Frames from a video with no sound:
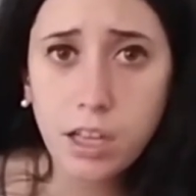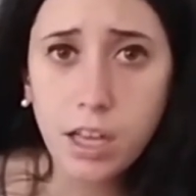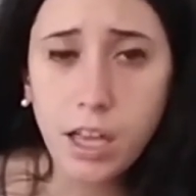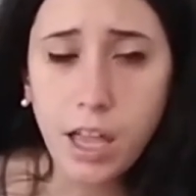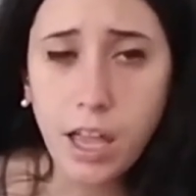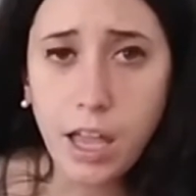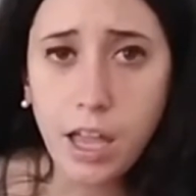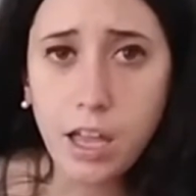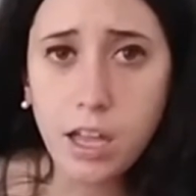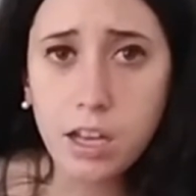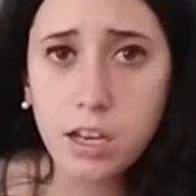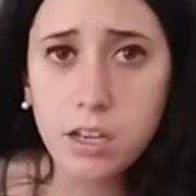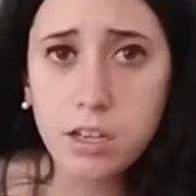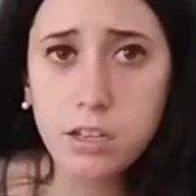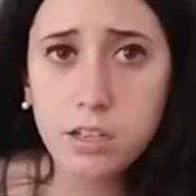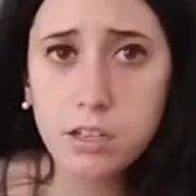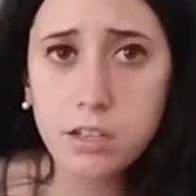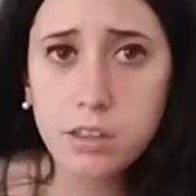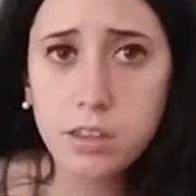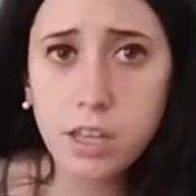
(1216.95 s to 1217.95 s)

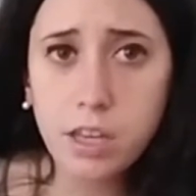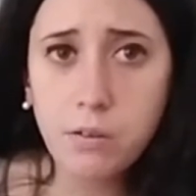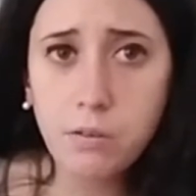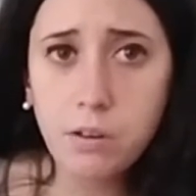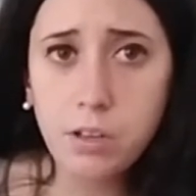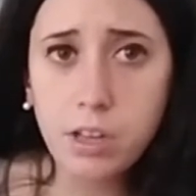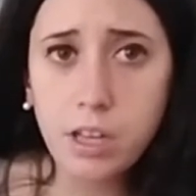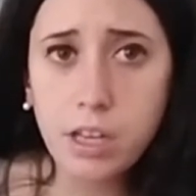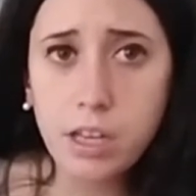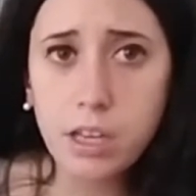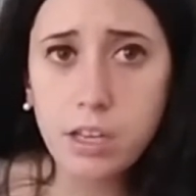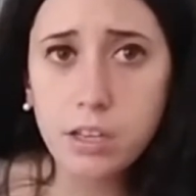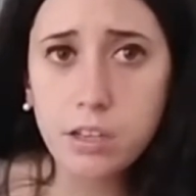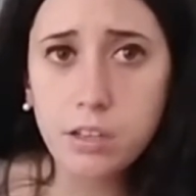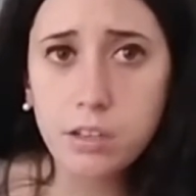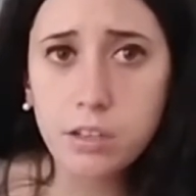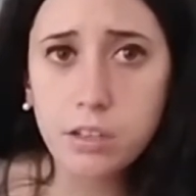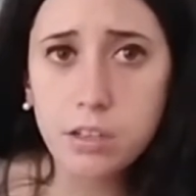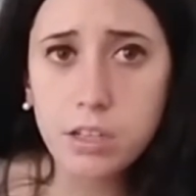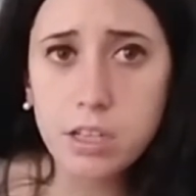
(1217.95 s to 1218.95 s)
and they were
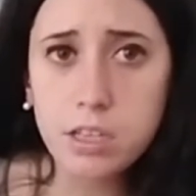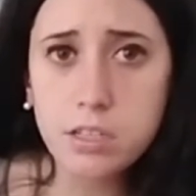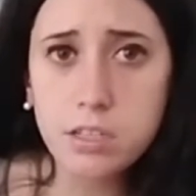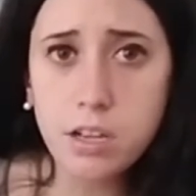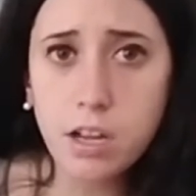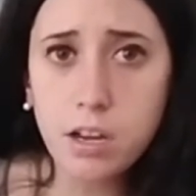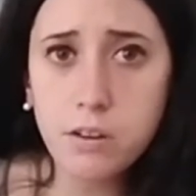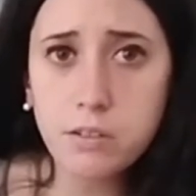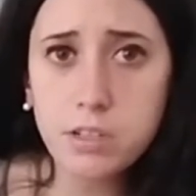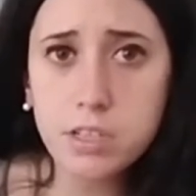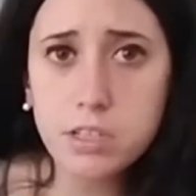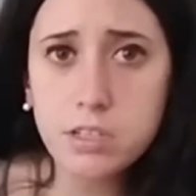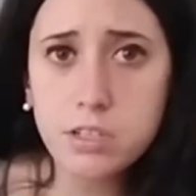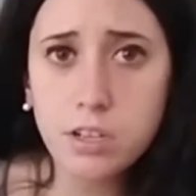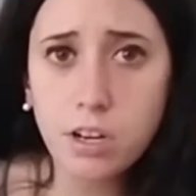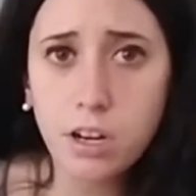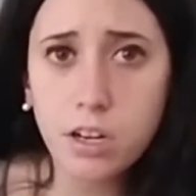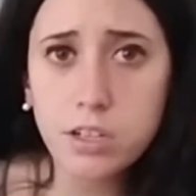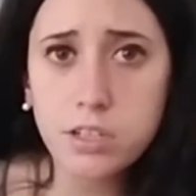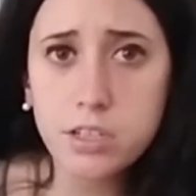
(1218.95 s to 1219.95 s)
like, he's not
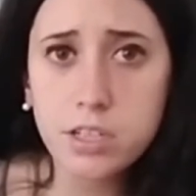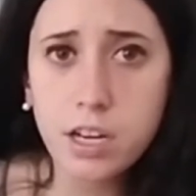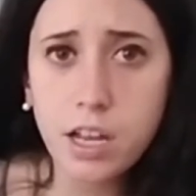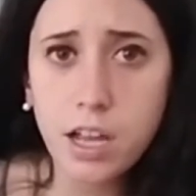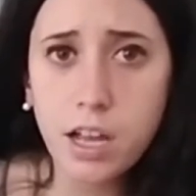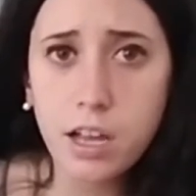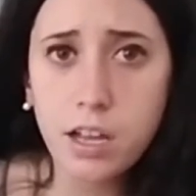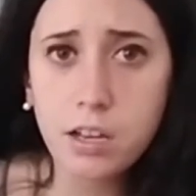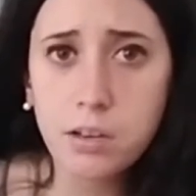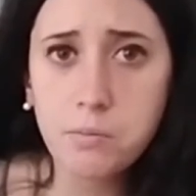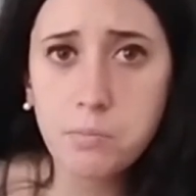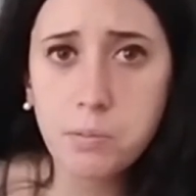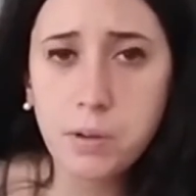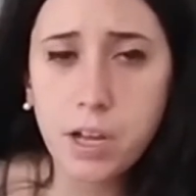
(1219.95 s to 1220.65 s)
discharged yet,